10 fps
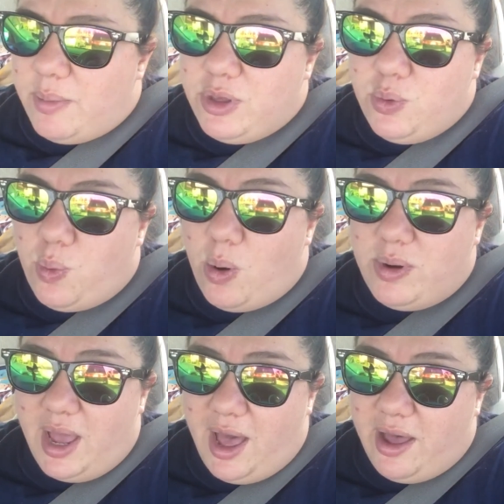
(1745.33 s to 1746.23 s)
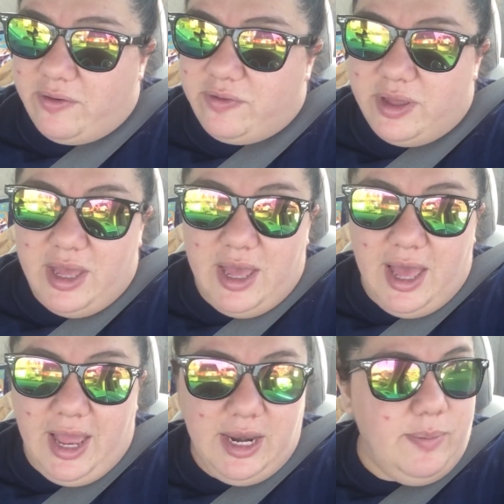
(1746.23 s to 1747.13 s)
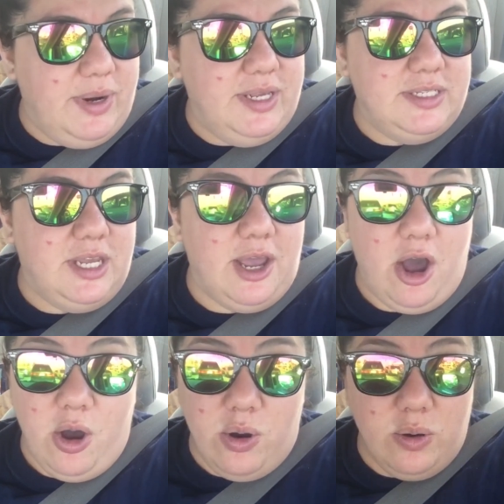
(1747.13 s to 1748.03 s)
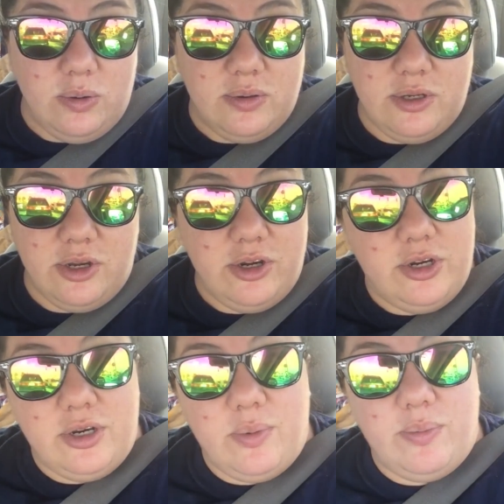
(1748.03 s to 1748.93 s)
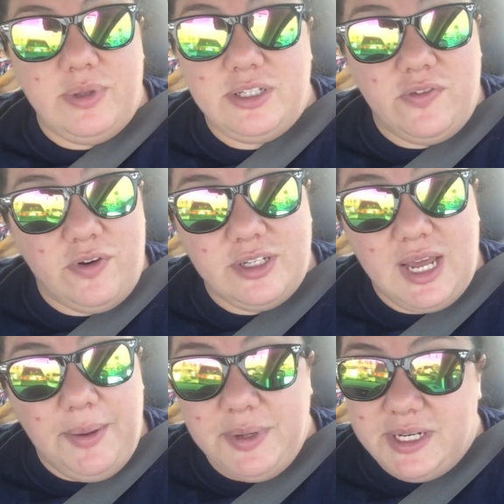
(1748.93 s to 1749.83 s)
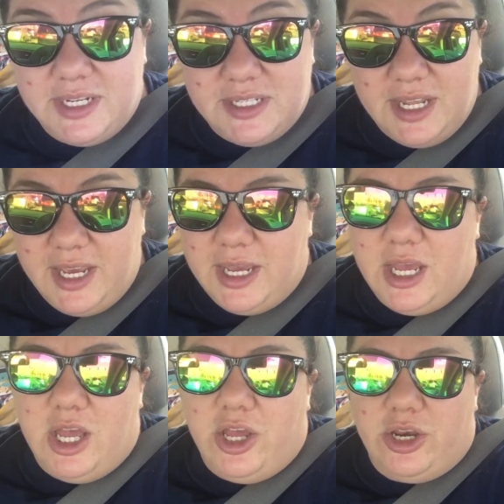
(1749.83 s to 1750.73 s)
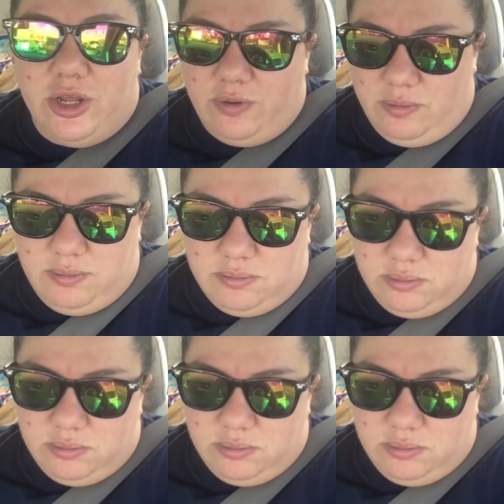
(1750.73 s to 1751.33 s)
You won't have anybody say, "Oh, this is your first time at Disney?" No,